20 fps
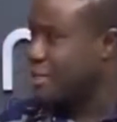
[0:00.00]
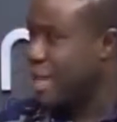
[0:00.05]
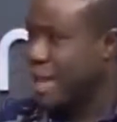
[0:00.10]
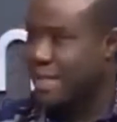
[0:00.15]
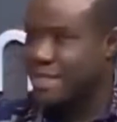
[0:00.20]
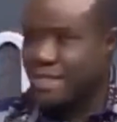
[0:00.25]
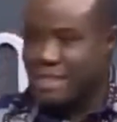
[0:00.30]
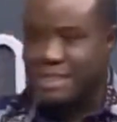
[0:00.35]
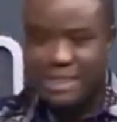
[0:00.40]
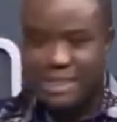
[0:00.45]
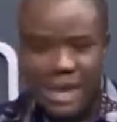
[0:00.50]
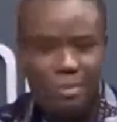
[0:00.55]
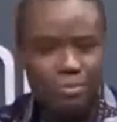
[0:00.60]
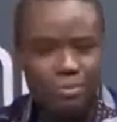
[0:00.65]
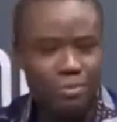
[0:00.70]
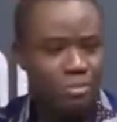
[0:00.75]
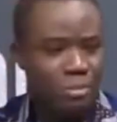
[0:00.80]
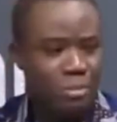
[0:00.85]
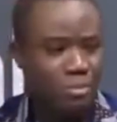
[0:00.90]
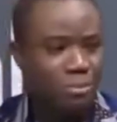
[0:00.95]
At a time
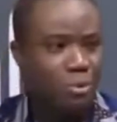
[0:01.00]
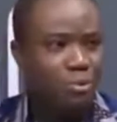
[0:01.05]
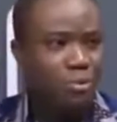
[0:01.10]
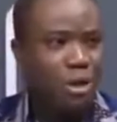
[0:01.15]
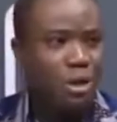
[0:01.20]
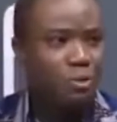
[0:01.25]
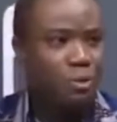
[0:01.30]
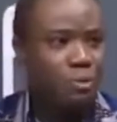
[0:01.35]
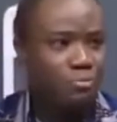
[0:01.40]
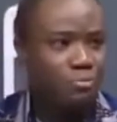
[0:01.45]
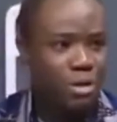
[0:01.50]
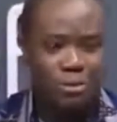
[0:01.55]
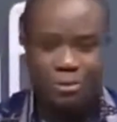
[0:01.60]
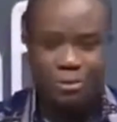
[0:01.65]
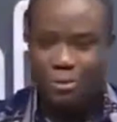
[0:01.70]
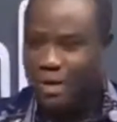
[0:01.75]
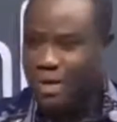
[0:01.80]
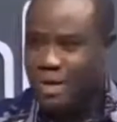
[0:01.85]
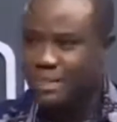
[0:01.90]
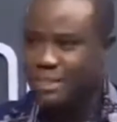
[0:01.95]
when people were complaining
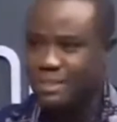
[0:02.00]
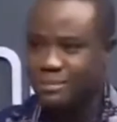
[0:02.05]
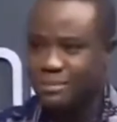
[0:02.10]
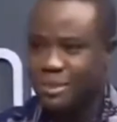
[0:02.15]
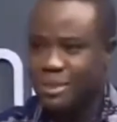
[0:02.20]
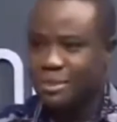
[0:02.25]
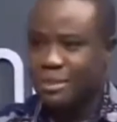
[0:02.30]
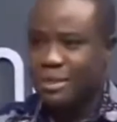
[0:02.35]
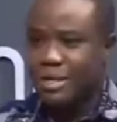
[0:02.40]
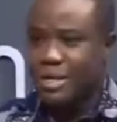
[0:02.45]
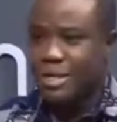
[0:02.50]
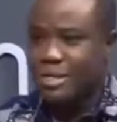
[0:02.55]
of hardships and